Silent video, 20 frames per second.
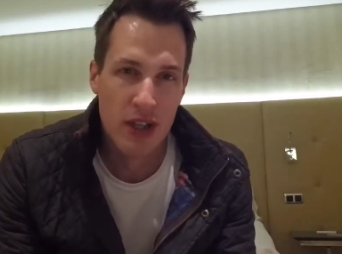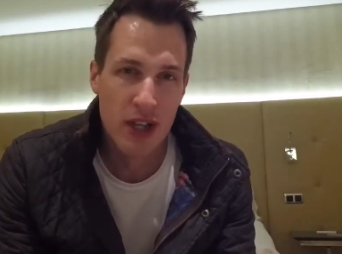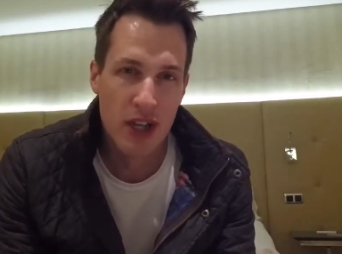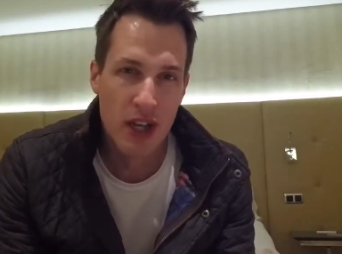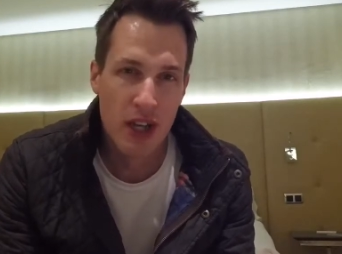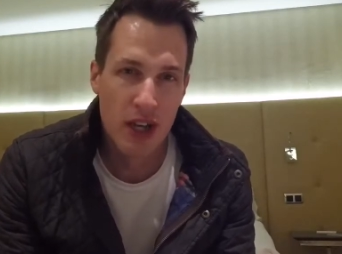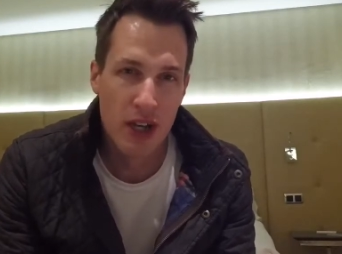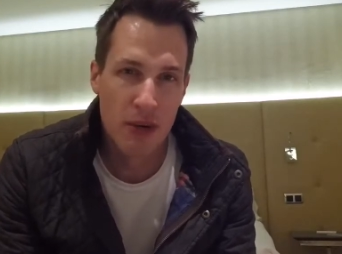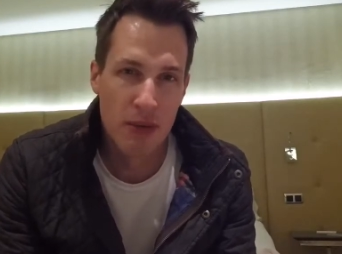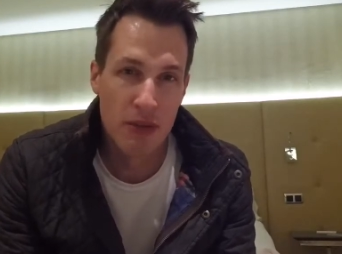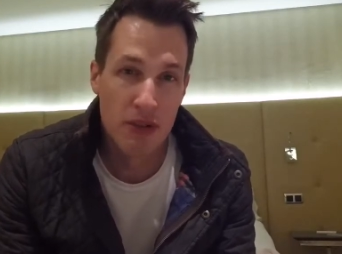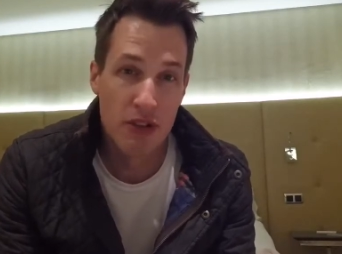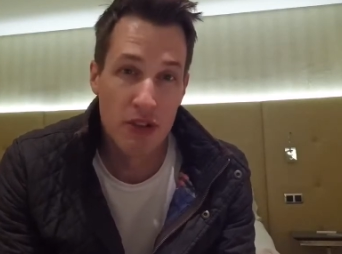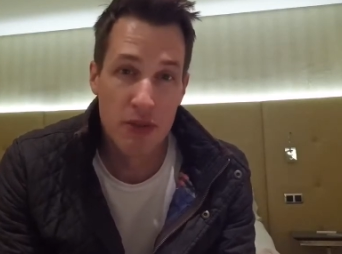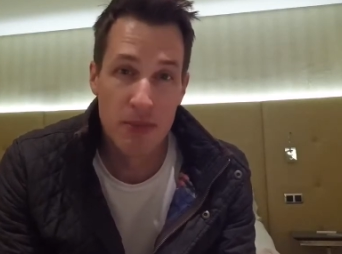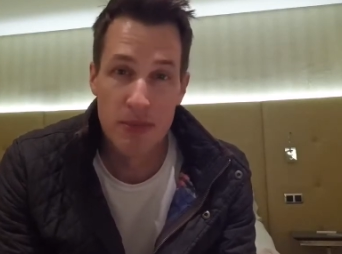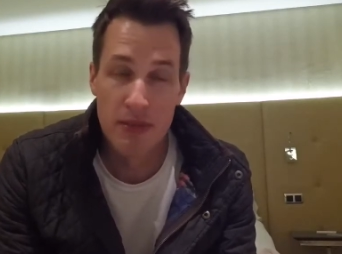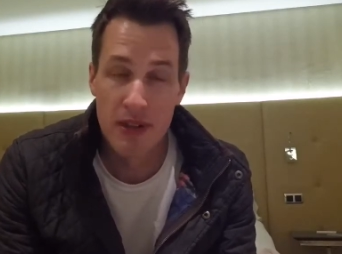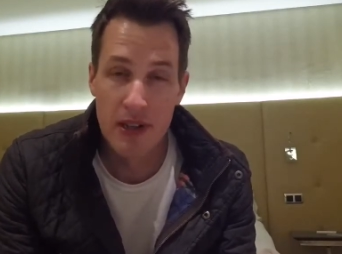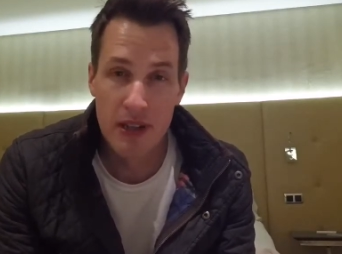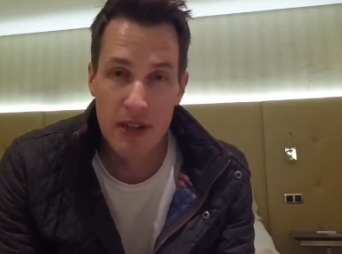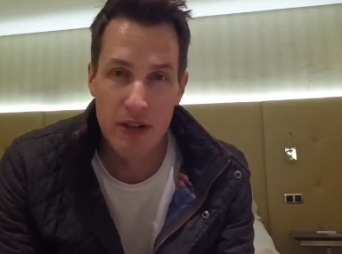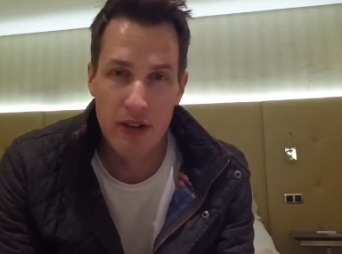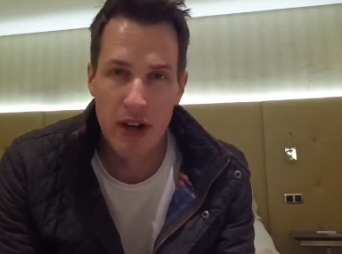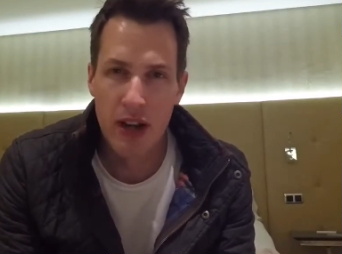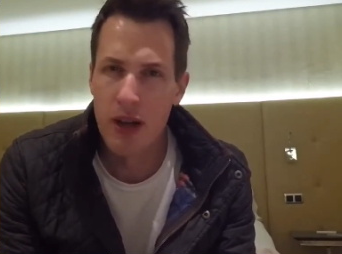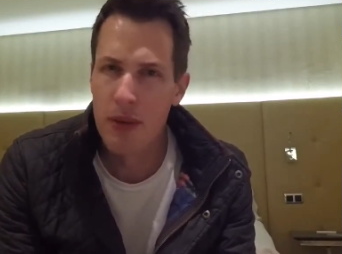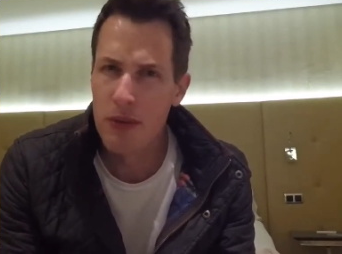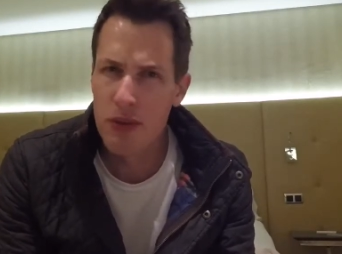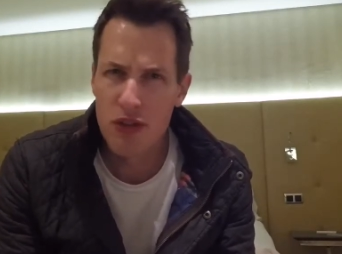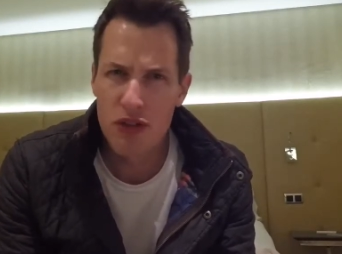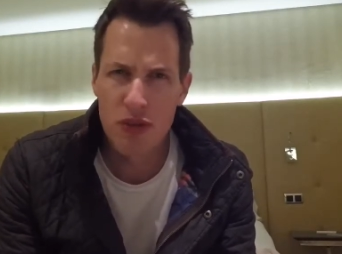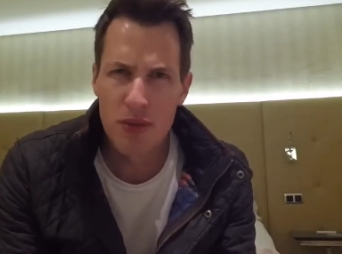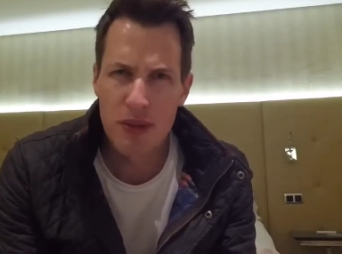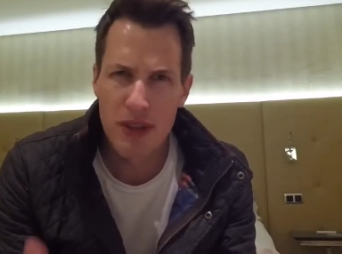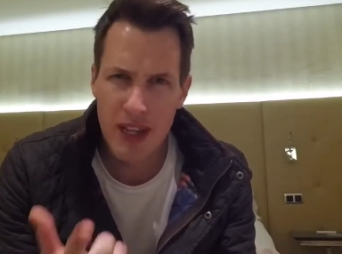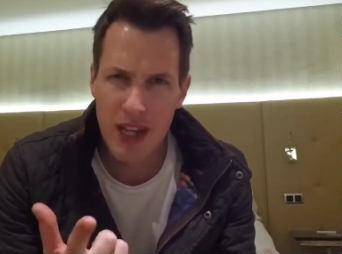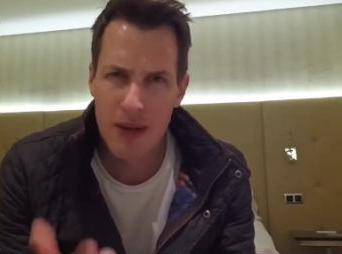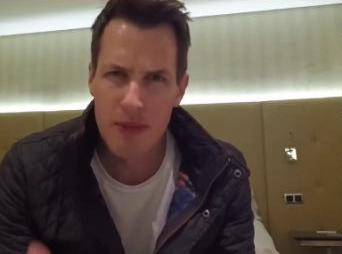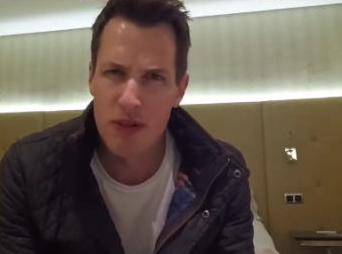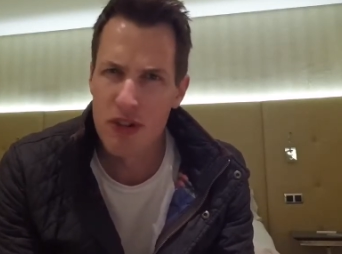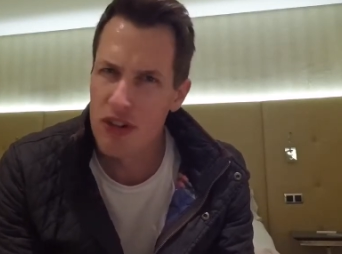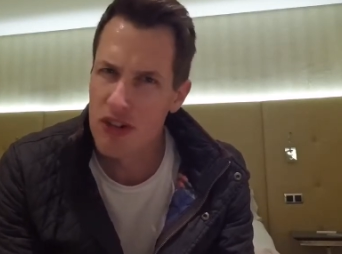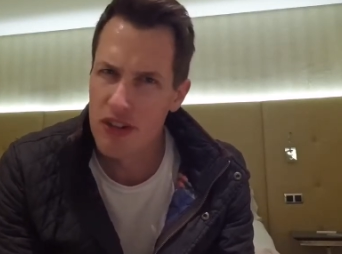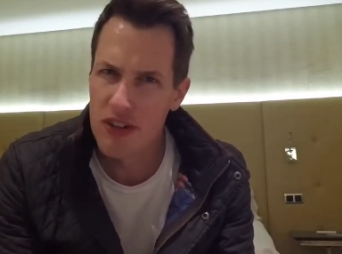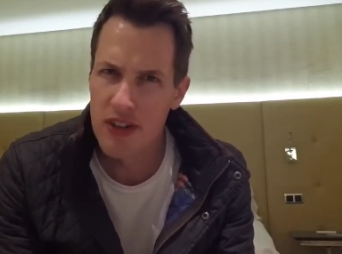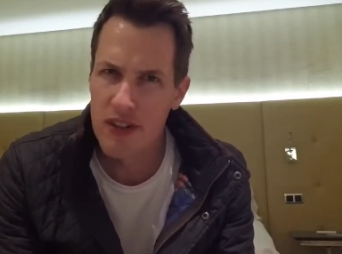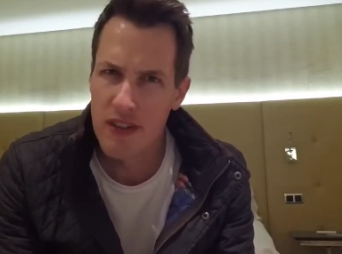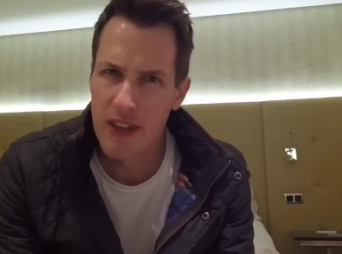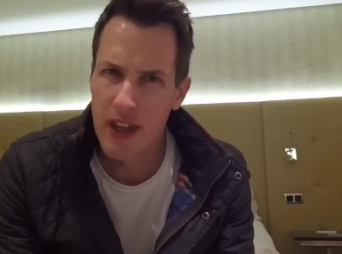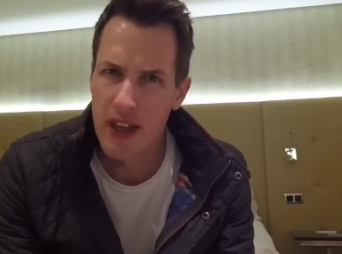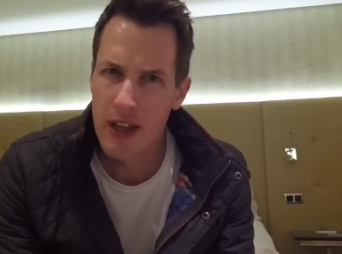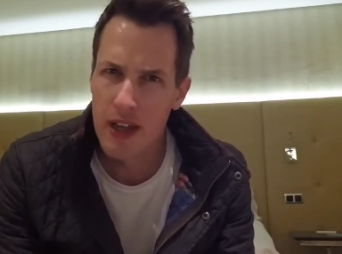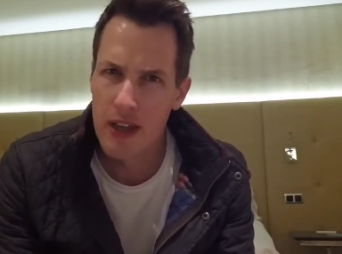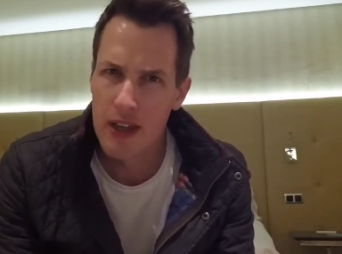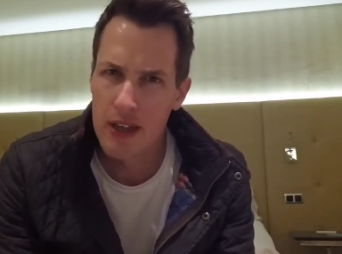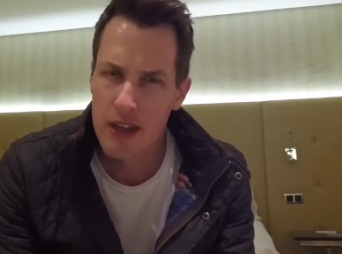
uh, which is particularly great. I'm not sure what the camera just did there.